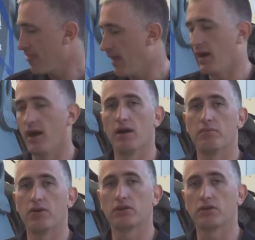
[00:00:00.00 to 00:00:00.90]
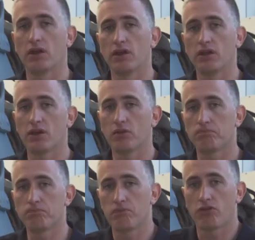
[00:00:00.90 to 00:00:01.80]
But you could
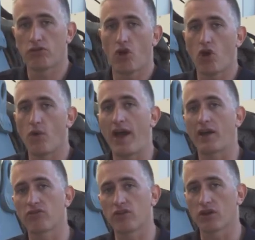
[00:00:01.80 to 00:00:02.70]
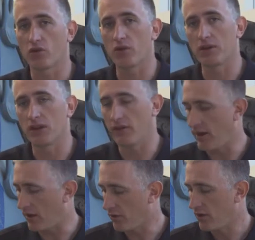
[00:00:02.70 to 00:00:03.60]
stow extra equipment in
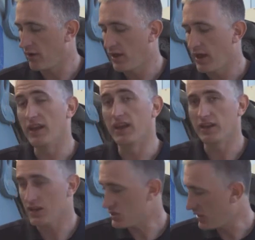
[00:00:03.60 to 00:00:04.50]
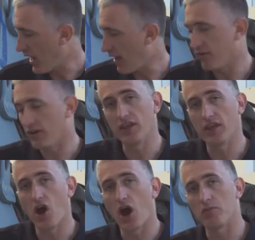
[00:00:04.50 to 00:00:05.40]
there, in addition to having
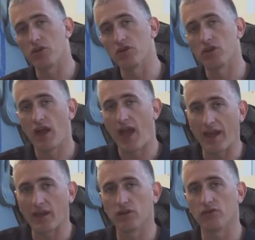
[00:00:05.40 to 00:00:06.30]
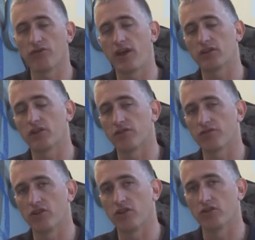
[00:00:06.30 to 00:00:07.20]
the armoured angled effect on the
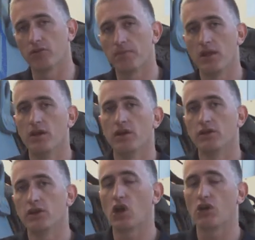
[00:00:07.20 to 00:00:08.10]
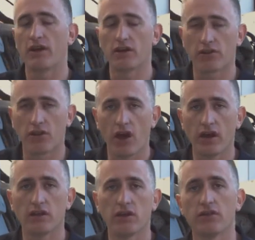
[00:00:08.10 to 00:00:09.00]
front. You go around the
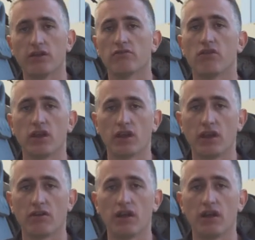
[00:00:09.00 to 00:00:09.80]
side, the running gear